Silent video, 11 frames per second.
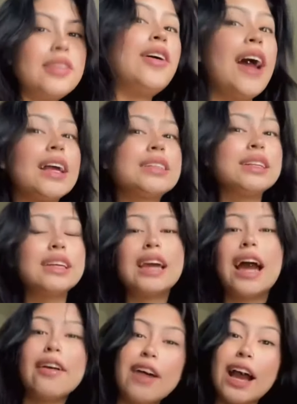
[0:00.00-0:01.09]
No, actually,
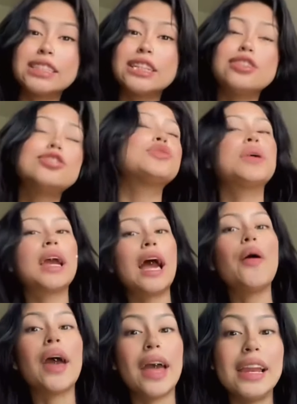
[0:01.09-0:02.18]
I've actually used to work
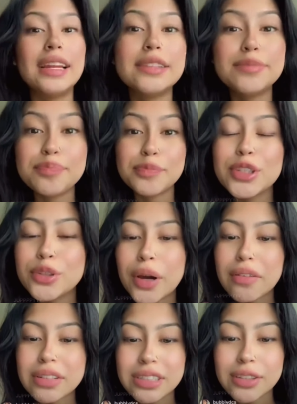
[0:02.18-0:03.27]
out hella. You
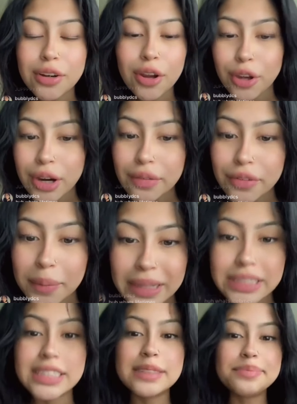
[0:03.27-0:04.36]
obviously don't know your
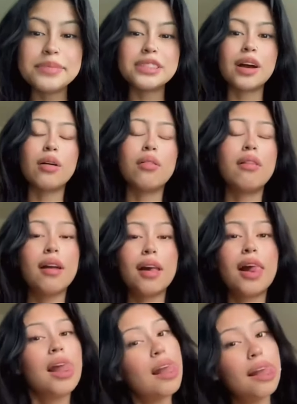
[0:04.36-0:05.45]
information, so
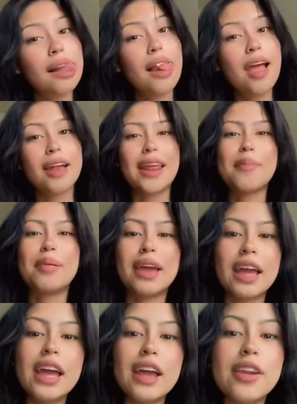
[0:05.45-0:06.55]
now I'm playing.